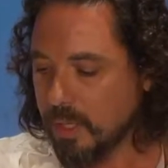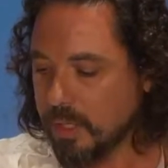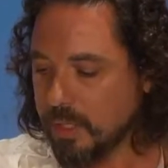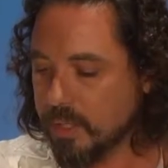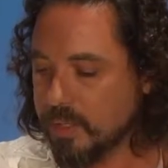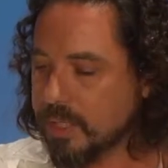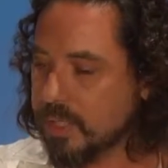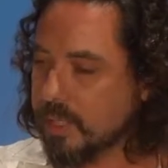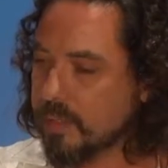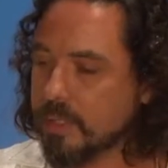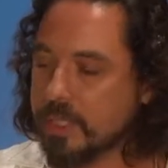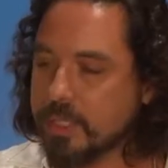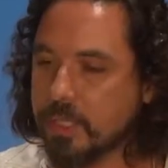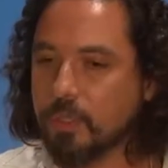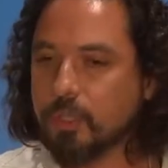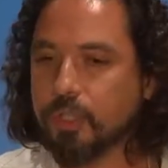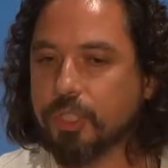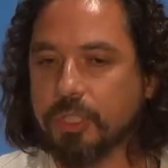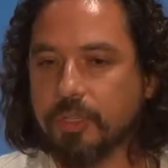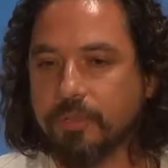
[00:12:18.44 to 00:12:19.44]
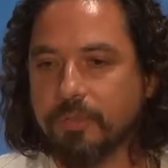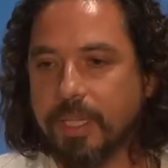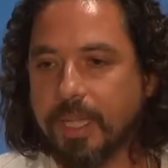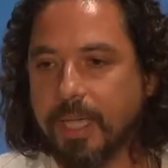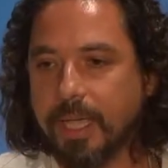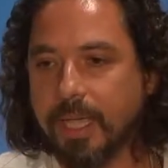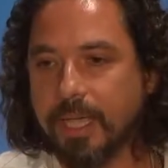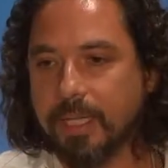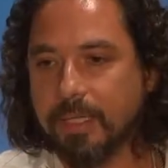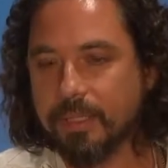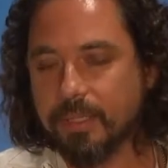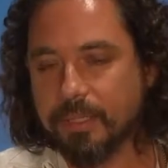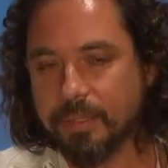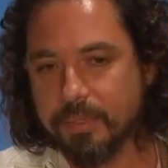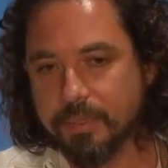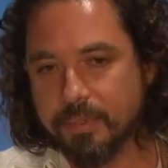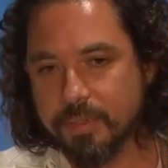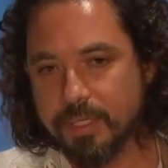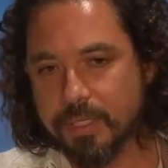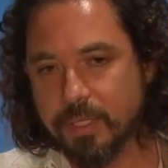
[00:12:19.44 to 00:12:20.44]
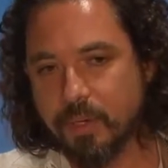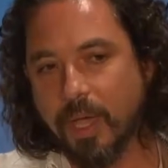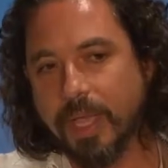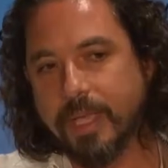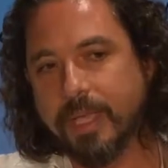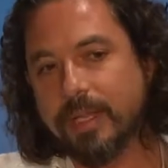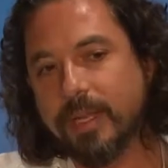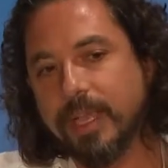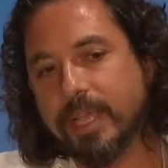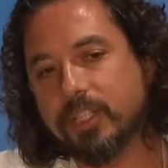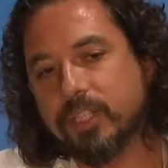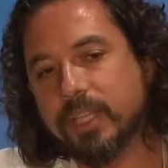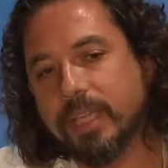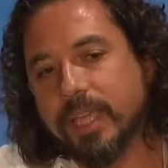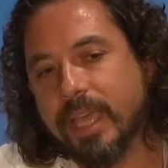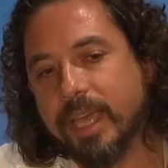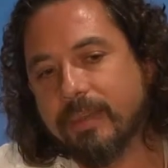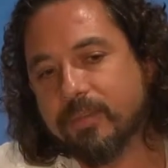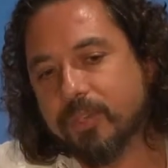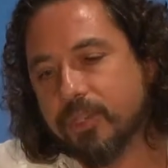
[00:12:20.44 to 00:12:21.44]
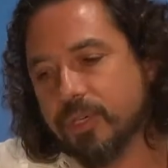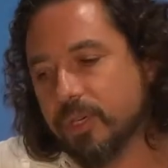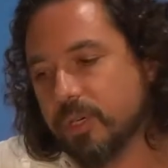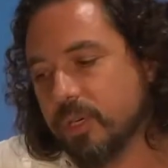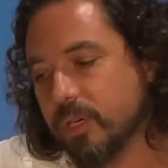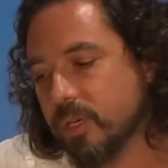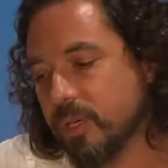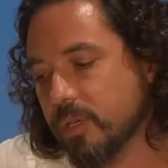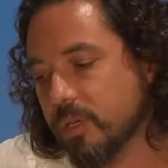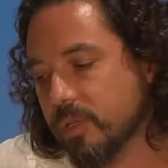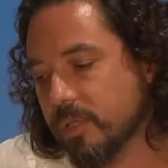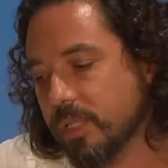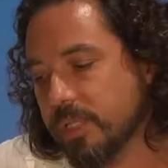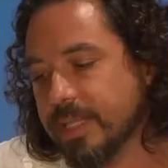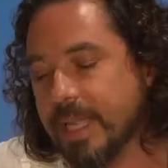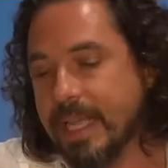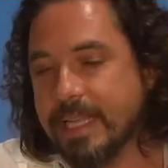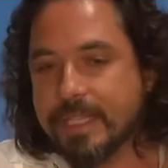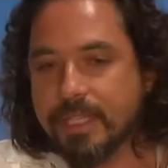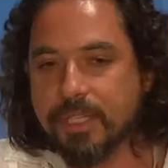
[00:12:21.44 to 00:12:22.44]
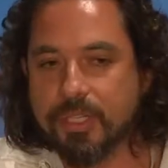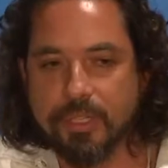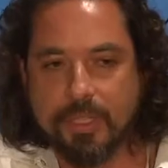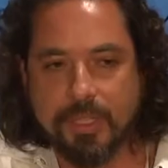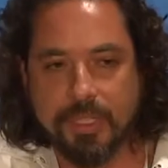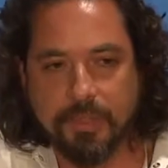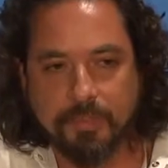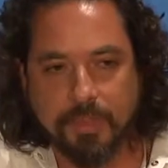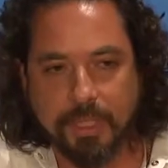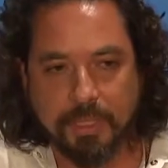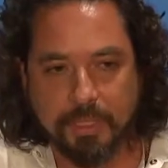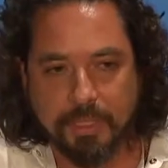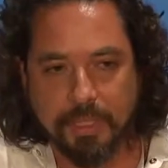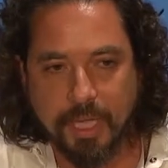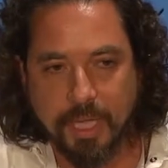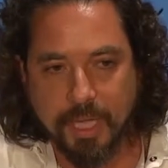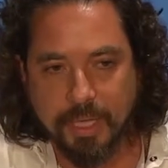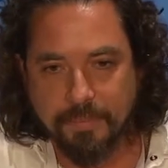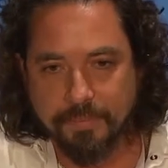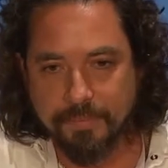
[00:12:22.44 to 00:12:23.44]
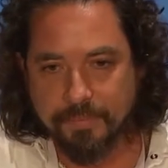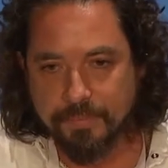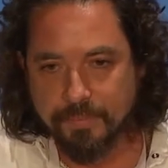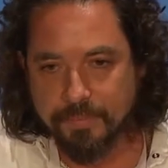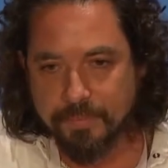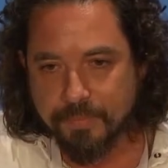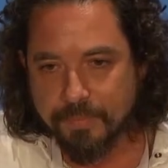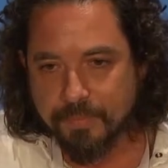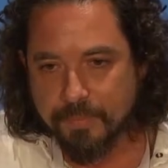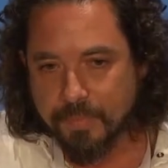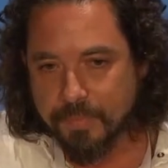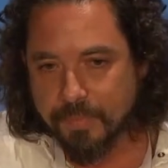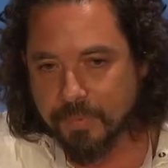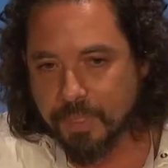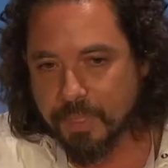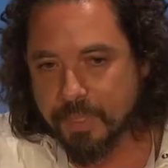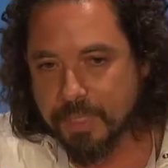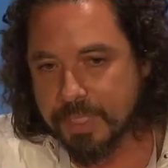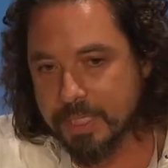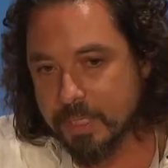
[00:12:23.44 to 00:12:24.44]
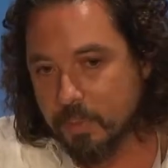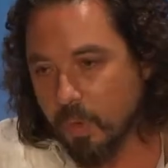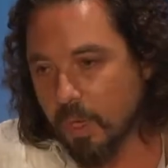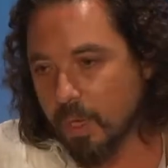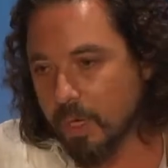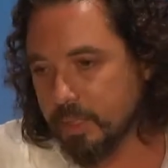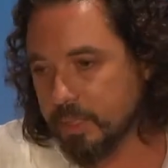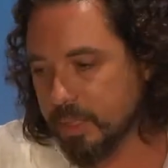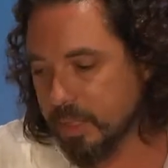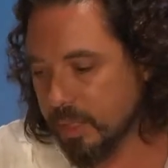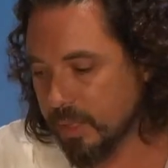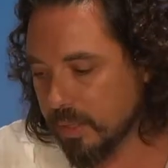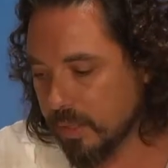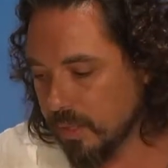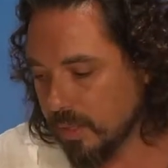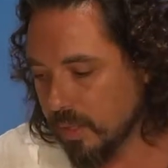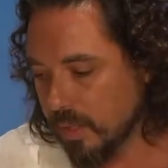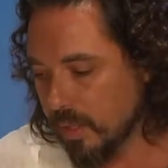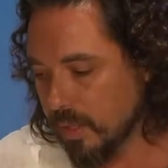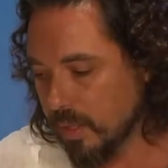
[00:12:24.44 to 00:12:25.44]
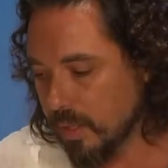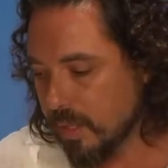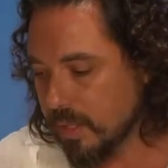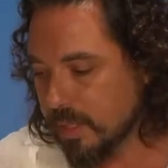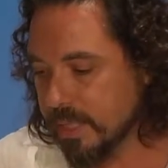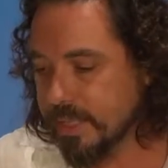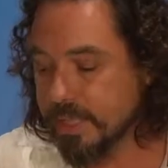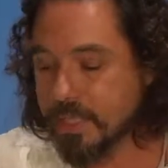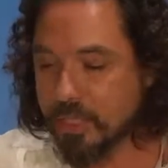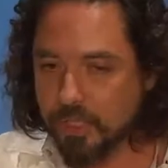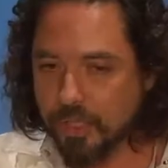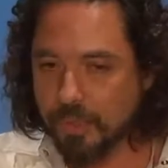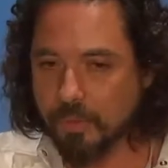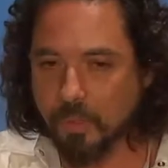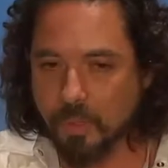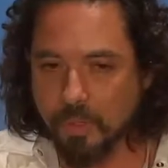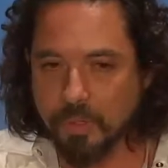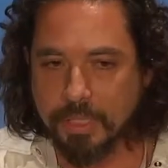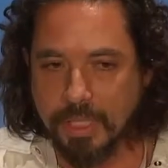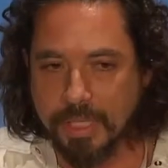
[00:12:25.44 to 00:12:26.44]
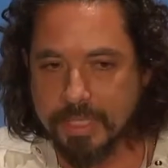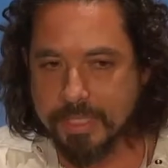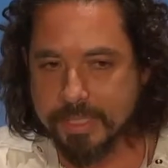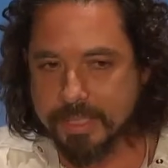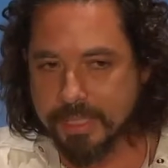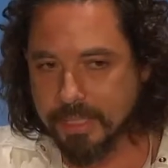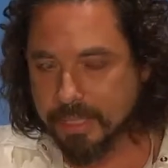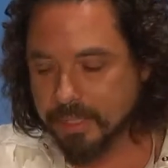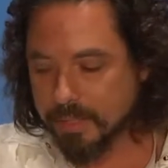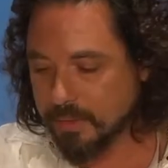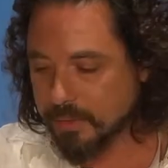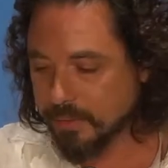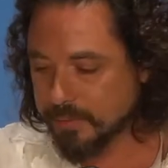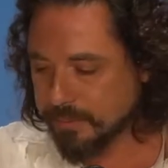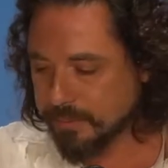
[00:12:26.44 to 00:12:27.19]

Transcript: You see the resolution of the hand. So I can actually capture the dancers in real time, this quality. This is Sharon dancing.